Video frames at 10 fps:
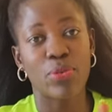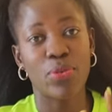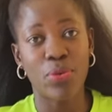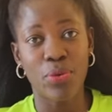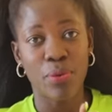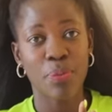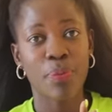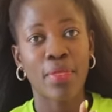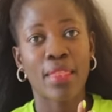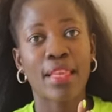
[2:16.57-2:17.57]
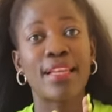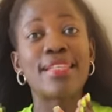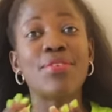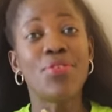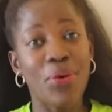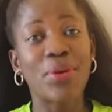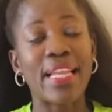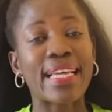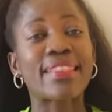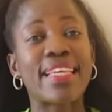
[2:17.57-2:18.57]
know,
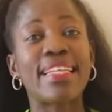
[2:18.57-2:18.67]
like